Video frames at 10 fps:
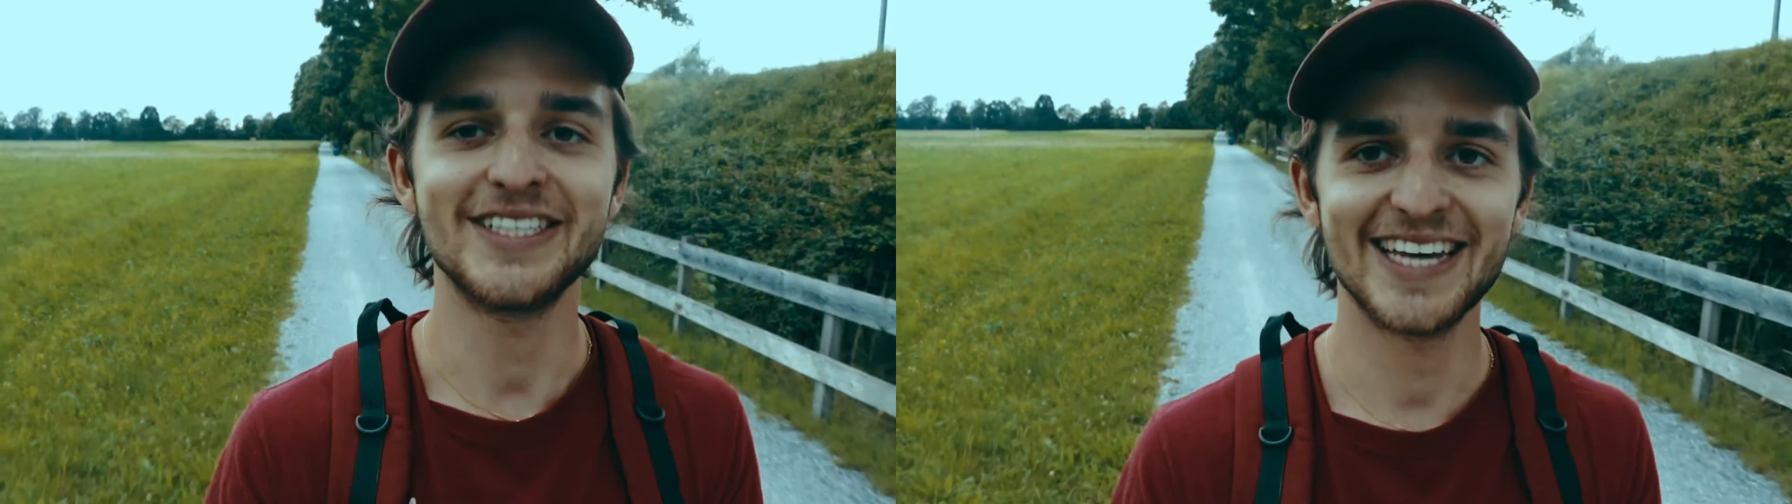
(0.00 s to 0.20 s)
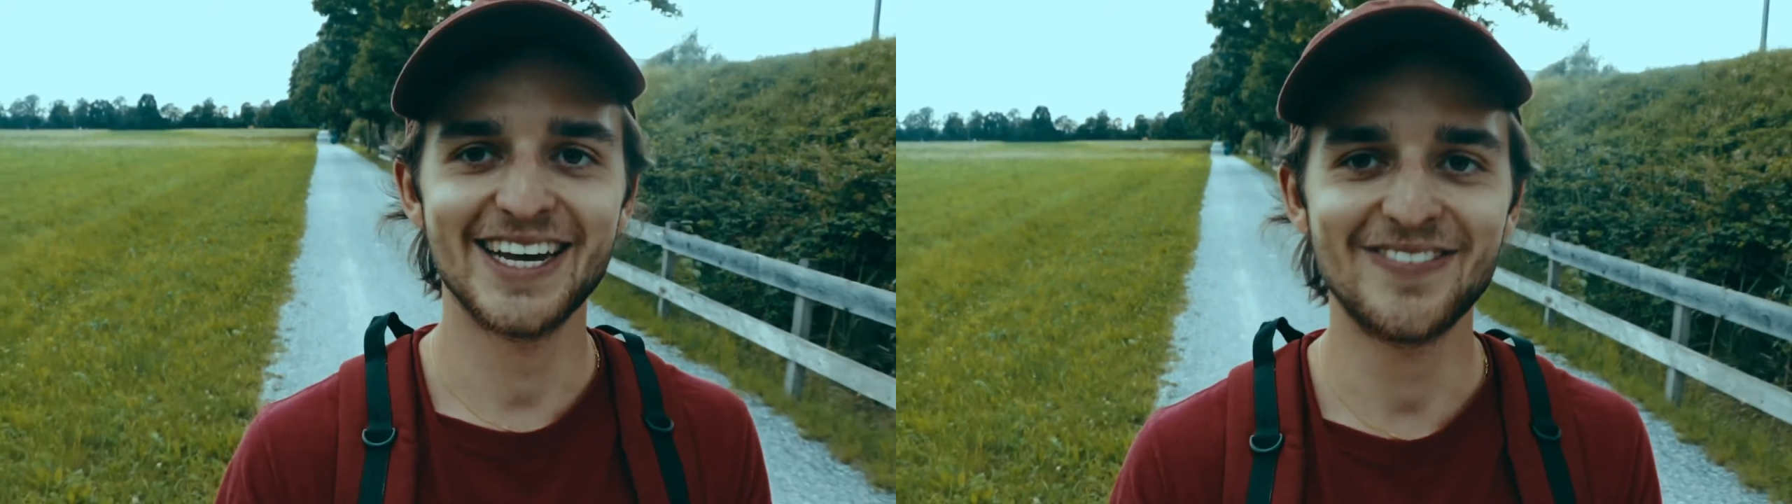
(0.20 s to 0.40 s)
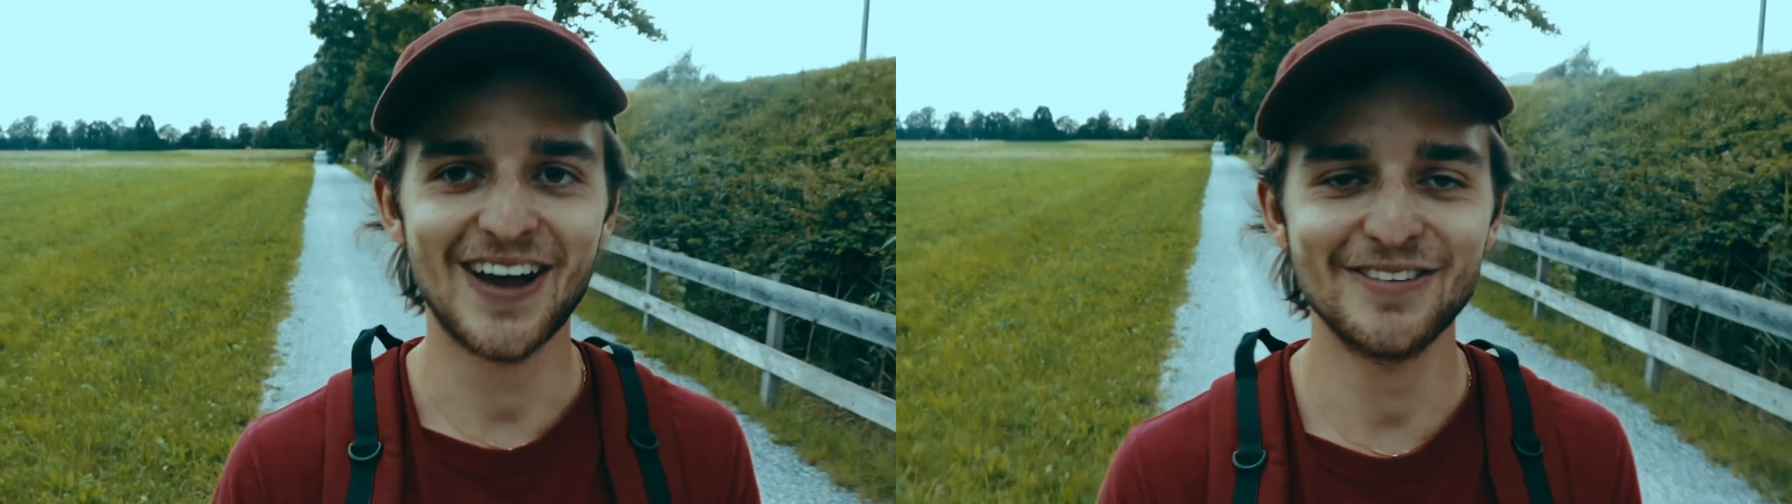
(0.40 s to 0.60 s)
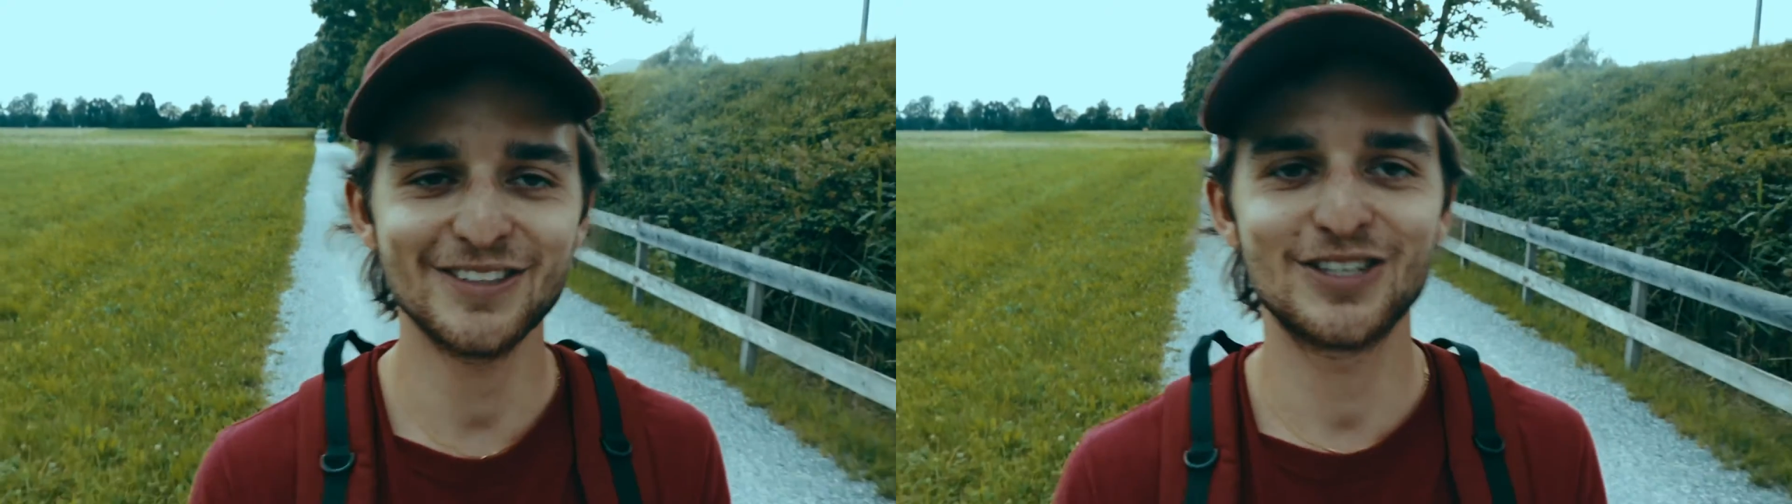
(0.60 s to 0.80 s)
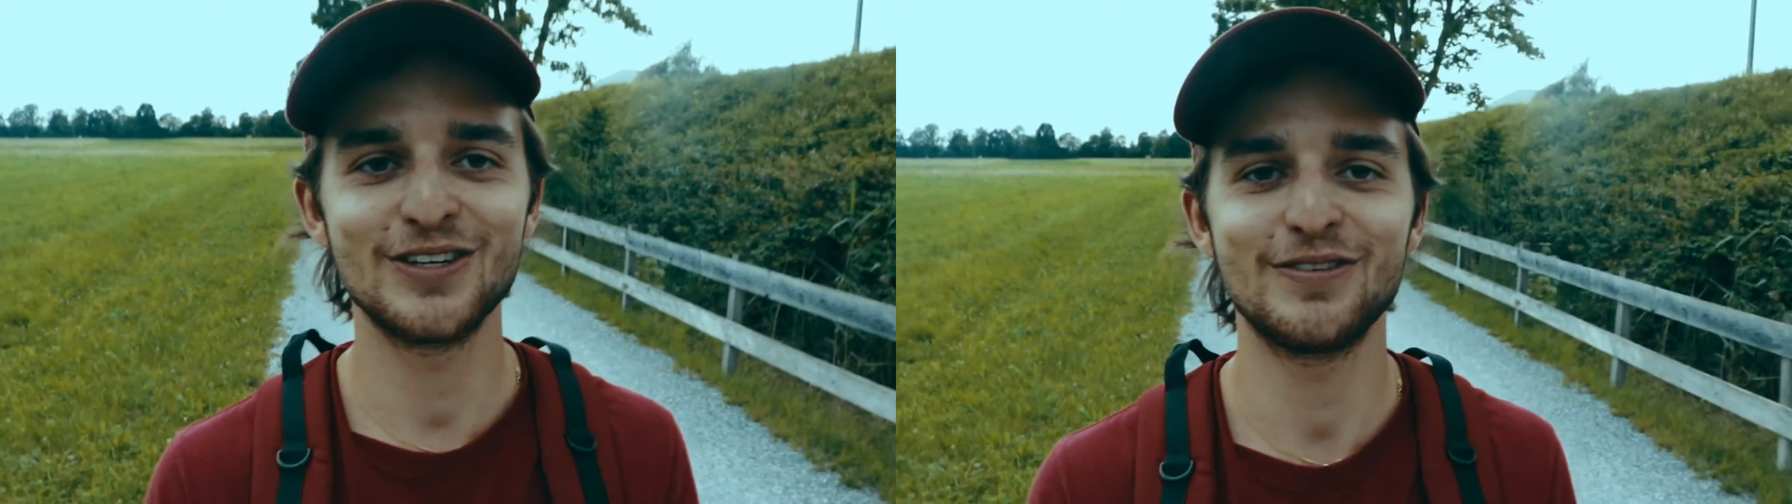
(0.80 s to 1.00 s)
instead of
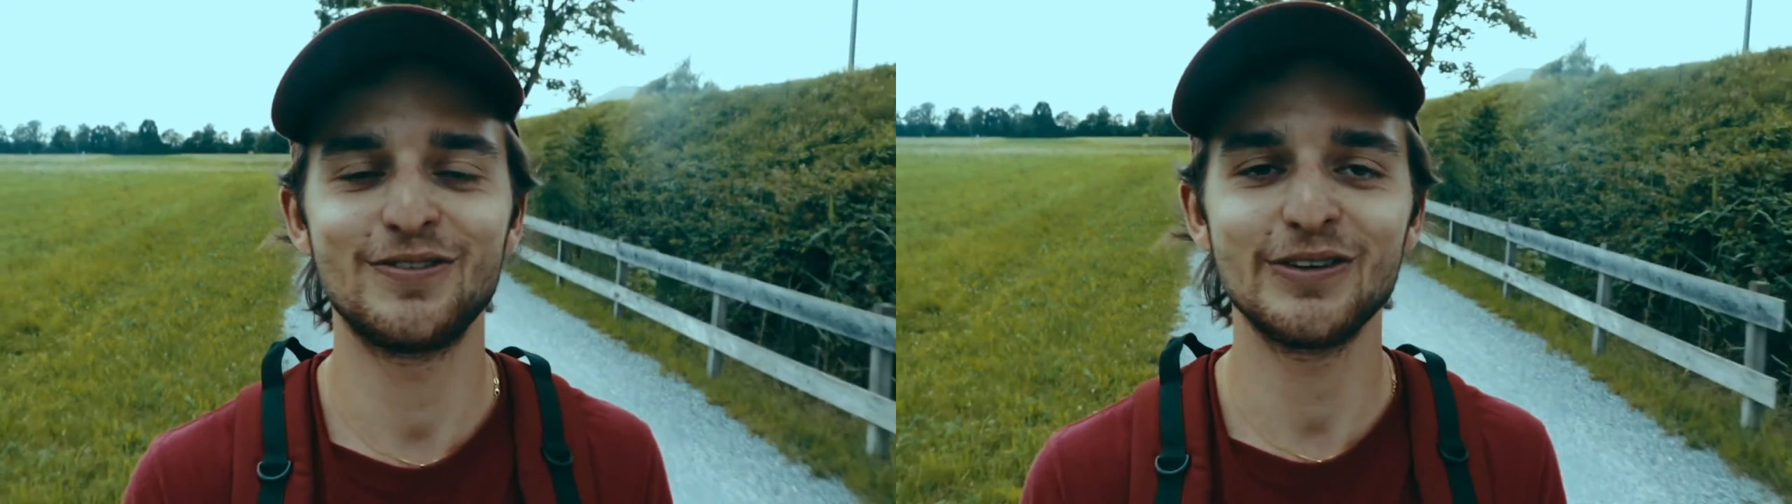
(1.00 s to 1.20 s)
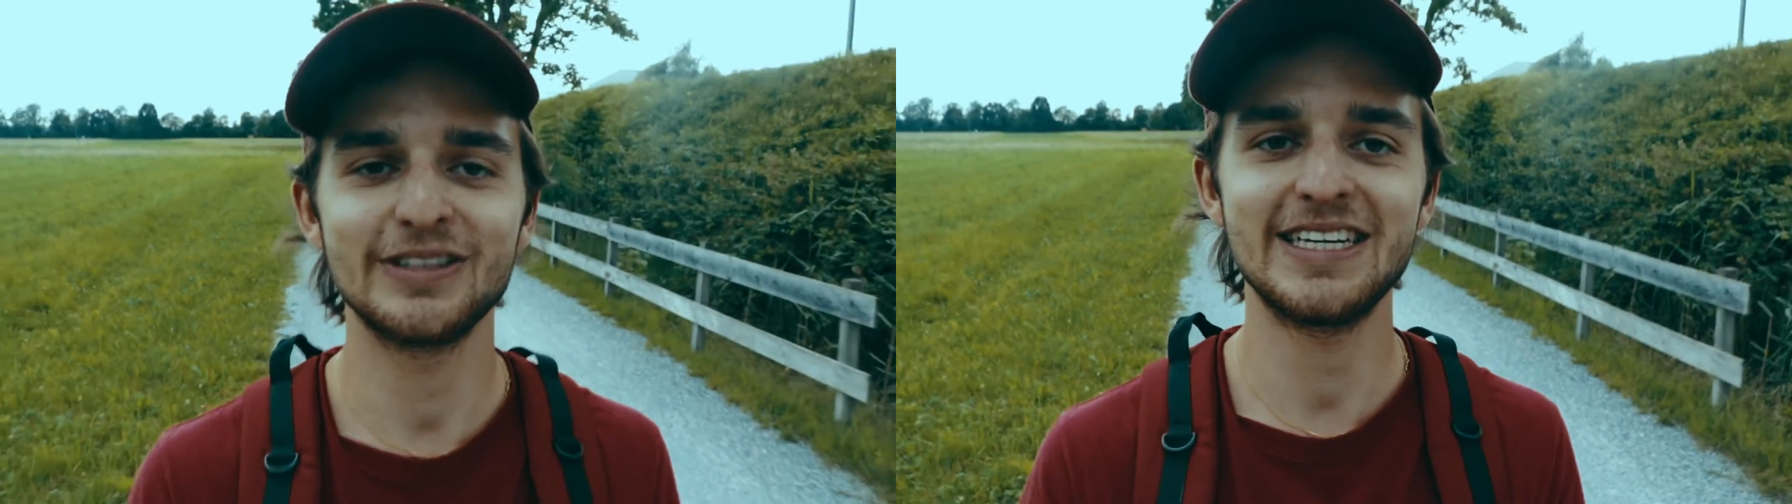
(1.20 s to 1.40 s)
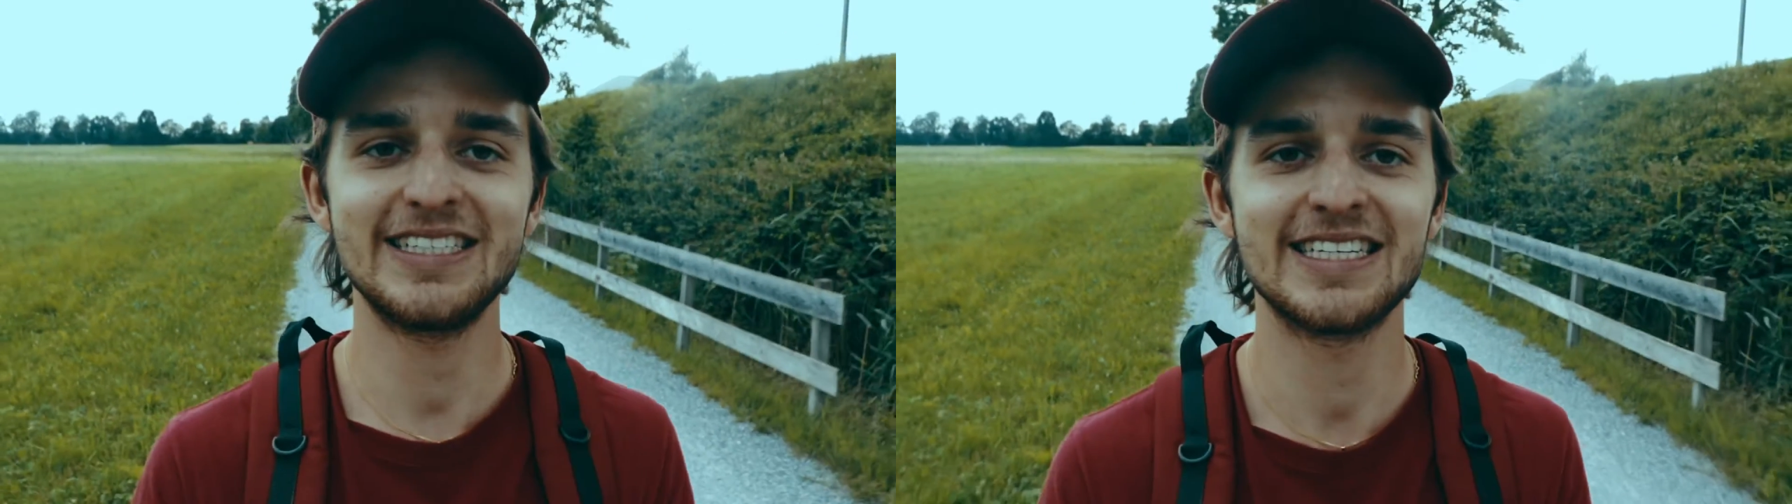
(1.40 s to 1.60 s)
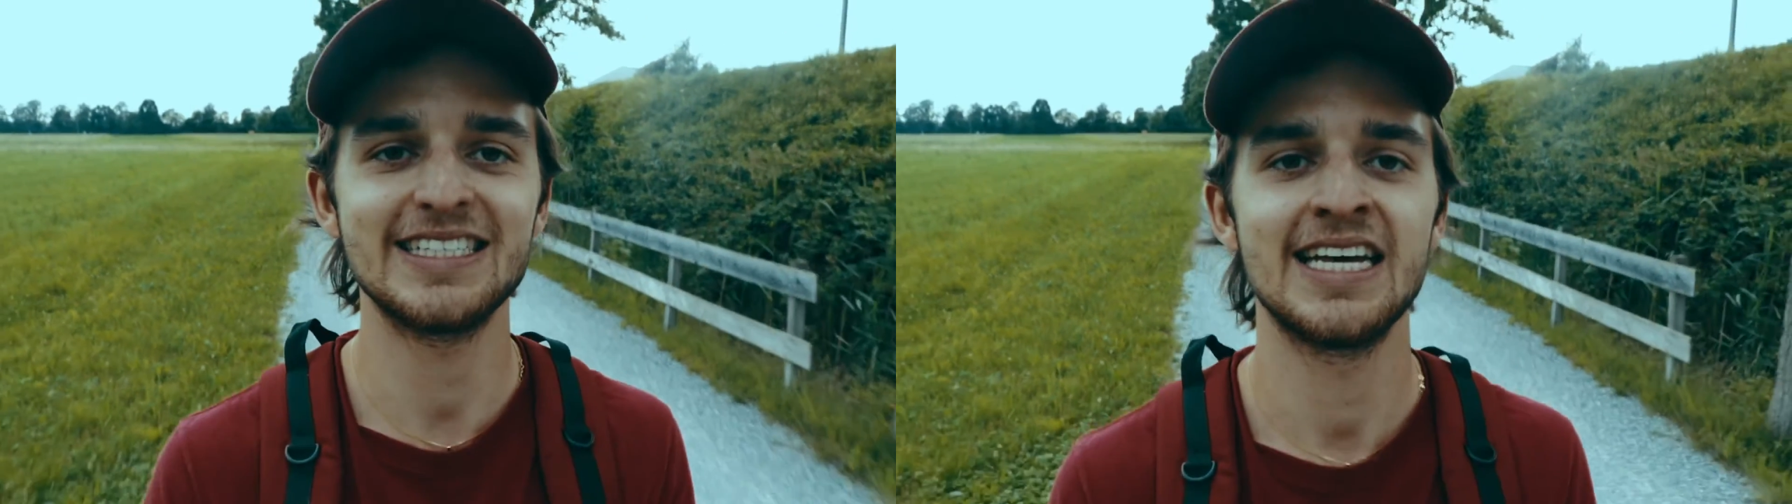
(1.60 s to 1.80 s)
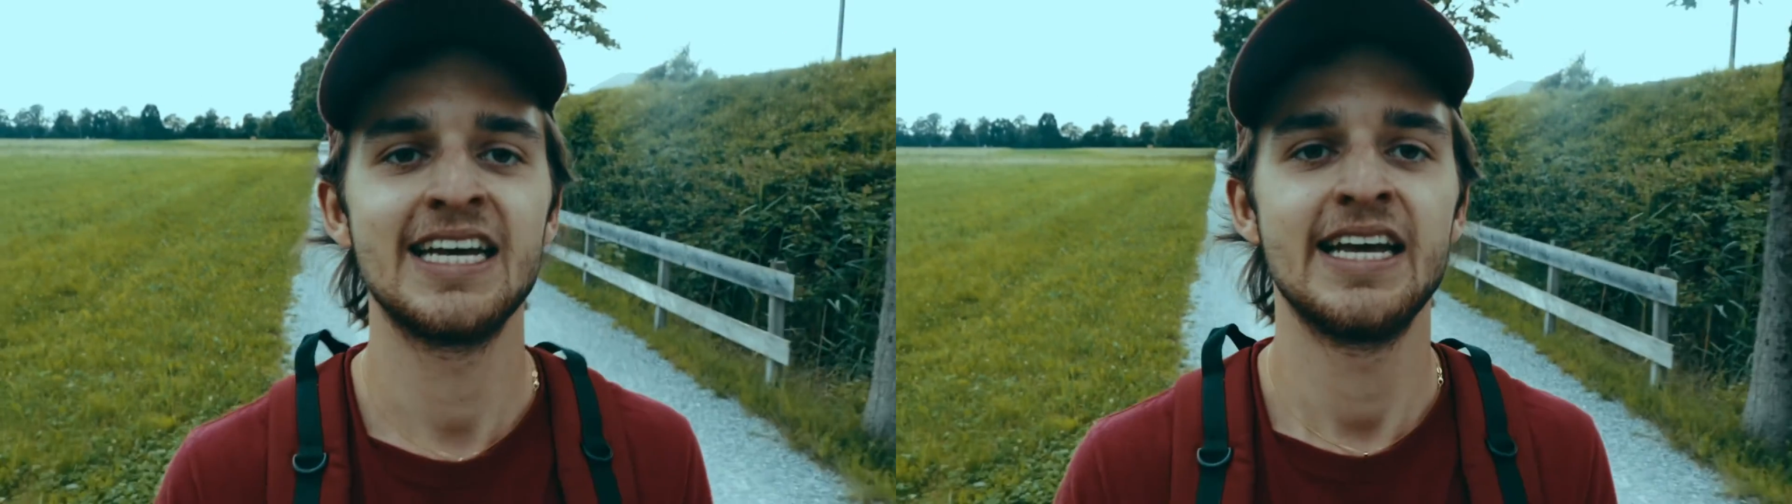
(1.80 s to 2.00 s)
having to do the full distance